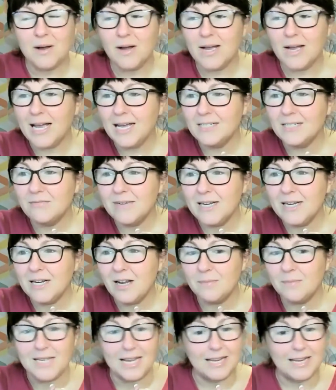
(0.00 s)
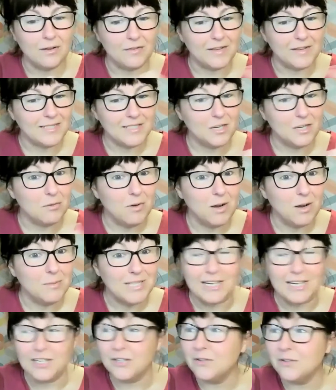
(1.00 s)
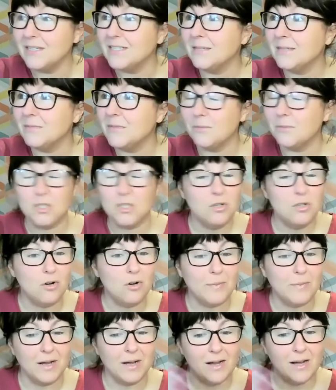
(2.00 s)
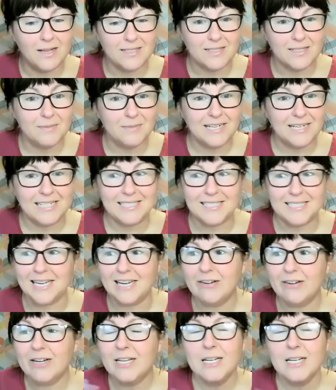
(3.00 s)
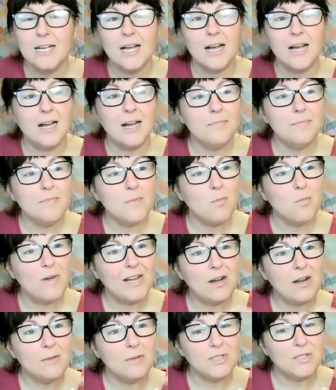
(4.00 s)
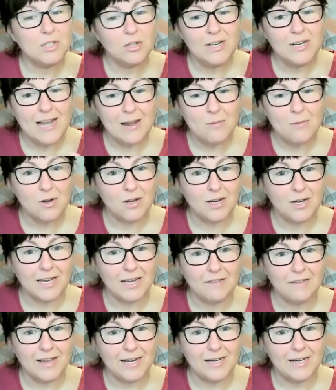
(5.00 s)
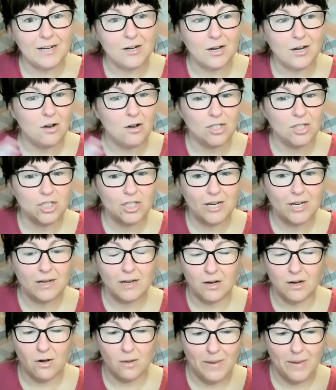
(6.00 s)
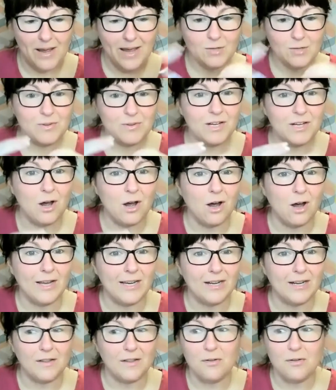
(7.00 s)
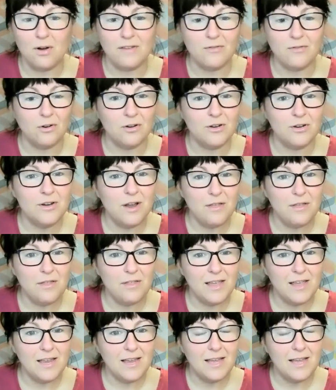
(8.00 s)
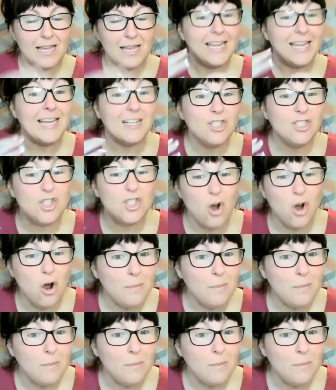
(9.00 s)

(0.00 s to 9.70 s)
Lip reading: But I had a real update on this. I don't know why I'm telling you this, I'm sure, but somebody needs to hear it. When I was on a networking event, and I got paired with a guy, and I thought, I've got nothing. He had a